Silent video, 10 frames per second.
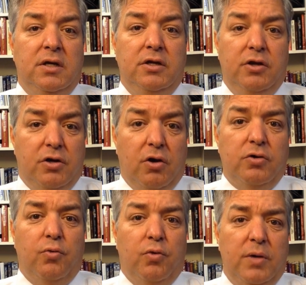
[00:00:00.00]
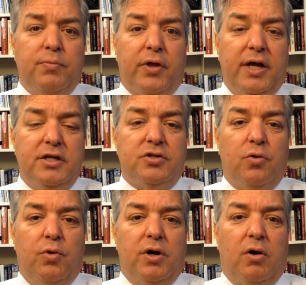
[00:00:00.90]
You go to one place
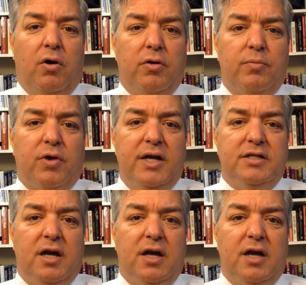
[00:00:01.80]
where all the brides